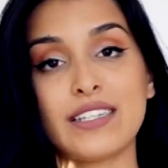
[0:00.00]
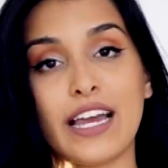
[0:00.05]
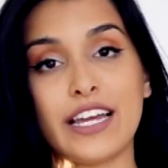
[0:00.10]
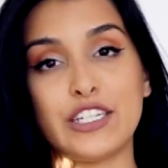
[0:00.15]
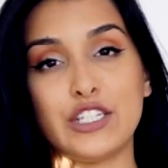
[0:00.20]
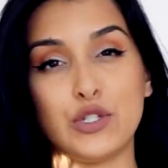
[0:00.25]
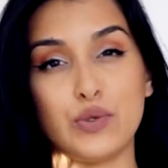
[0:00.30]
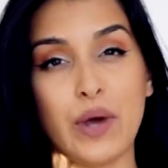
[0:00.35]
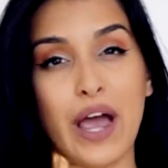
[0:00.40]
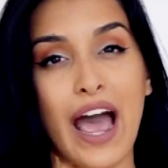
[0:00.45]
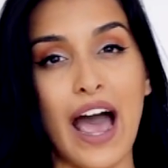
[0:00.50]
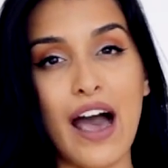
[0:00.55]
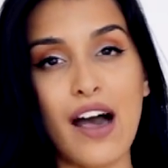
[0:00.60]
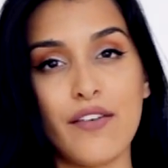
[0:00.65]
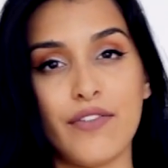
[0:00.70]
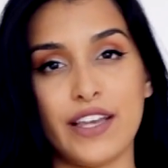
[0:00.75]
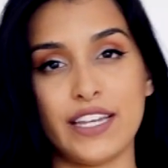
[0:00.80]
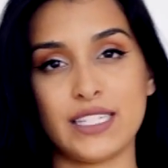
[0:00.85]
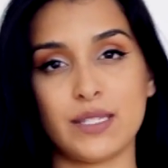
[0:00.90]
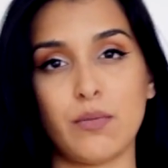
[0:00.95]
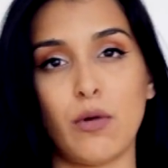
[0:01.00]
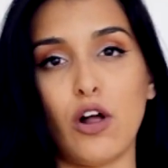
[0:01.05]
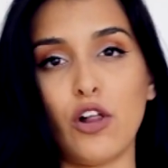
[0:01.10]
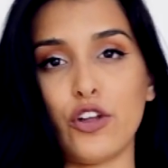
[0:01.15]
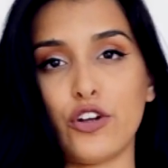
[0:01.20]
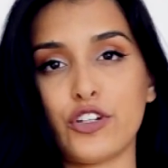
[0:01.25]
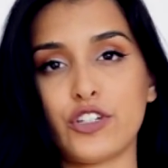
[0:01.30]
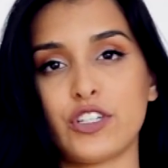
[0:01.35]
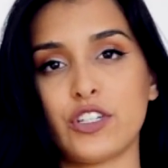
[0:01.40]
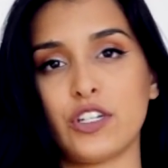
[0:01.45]
I do have a
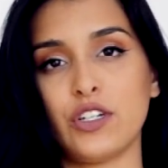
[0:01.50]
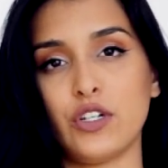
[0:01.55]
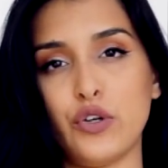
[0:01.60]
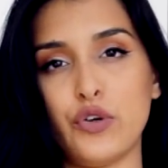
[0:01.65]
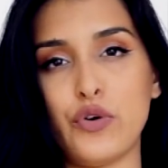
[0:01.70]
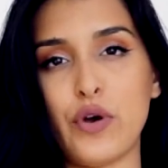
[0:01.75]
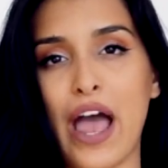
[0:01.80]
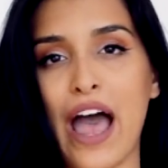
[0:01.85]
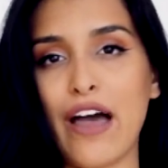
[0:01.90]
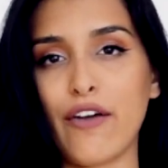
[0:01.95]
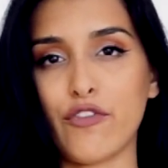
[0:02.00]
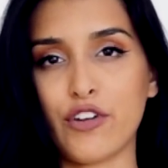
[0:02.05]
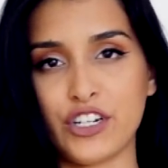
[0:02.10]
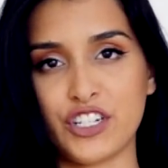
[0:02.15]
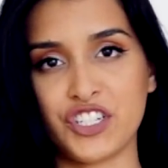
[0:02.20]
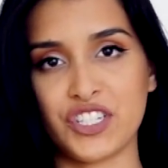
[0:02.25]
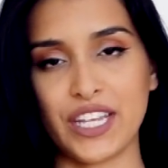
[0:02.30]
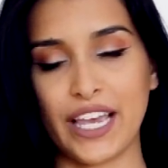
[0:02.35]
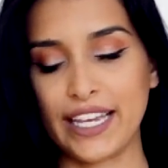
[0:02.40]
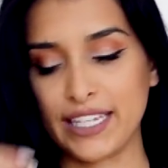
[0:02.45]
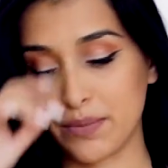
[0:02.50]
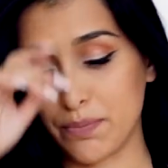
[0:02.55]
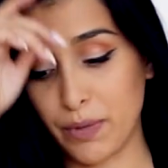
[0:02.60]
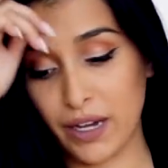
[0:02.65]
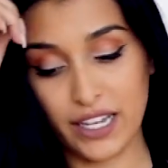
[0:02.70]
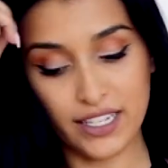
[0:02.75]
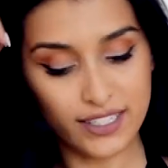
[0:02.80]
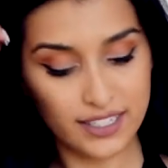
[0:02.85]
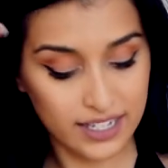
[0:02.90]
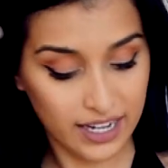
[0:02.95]
smaller to average size
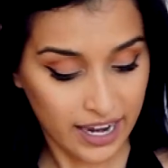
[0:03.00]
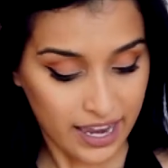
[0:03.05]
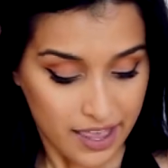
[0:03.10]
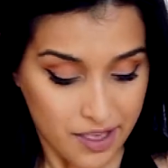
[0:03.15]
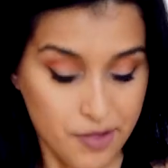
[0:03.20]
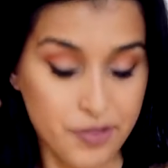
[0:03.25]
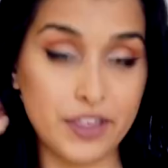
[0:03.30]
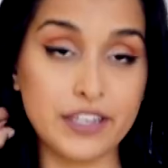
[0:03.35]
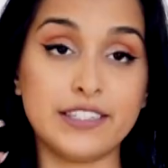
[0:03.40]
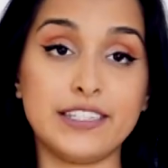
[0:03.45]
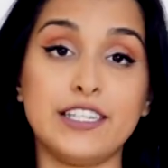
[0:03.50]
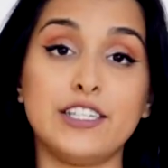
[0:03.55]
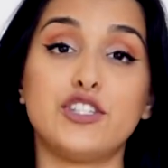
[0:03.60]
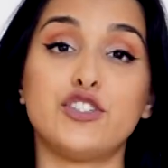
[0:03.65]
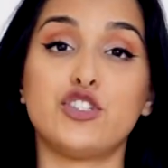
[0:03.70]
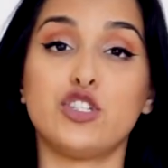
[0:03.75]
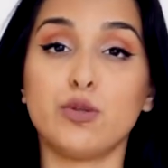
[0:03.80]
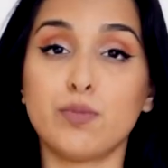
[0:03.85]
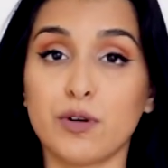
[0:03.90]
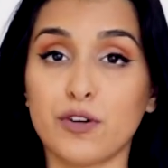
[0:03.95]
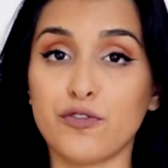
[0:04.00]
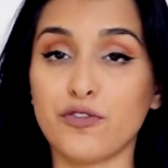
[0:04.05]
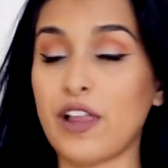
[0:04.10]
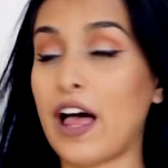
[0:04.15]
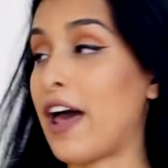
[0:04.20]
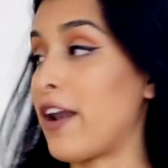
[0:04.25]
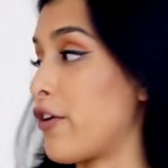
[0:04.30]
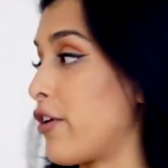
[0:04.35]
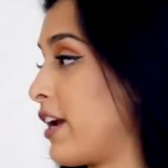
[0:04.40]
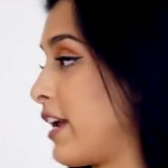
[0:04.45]
bust, this is super
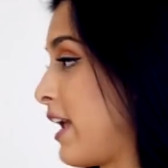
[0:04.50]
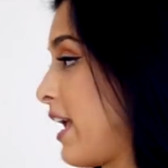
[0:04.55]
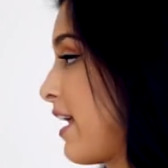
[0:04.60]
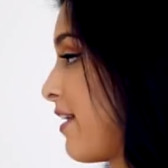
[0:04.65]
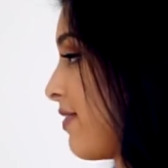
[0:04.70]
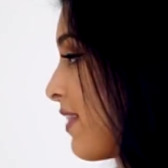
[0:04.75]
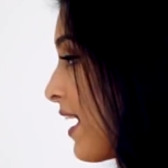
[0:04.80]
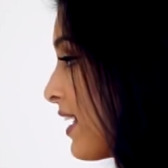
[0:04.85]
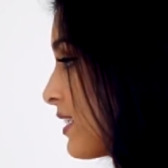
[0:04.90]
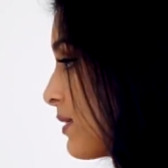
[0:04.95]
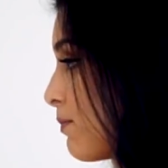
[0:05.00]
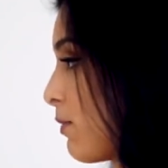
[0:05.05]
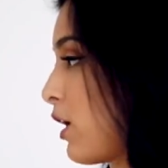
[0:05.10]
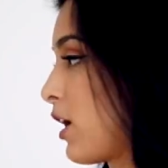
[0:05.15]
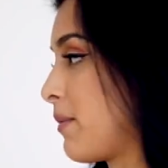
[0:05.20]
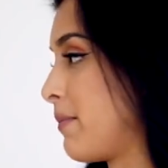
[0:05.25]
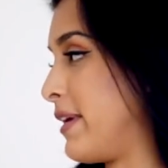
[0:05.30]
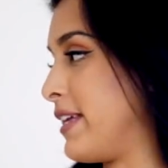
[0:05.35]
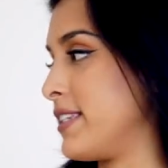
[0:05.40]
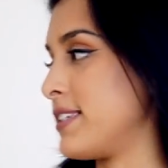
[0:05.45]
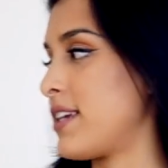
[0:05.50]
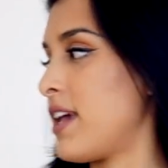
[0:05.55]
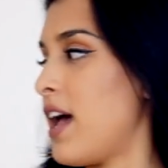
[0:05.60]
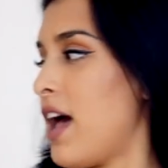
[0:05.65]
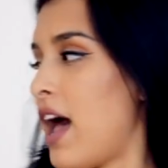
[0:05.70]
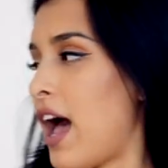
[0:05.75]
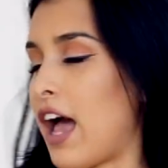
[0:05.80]
flattering in that department.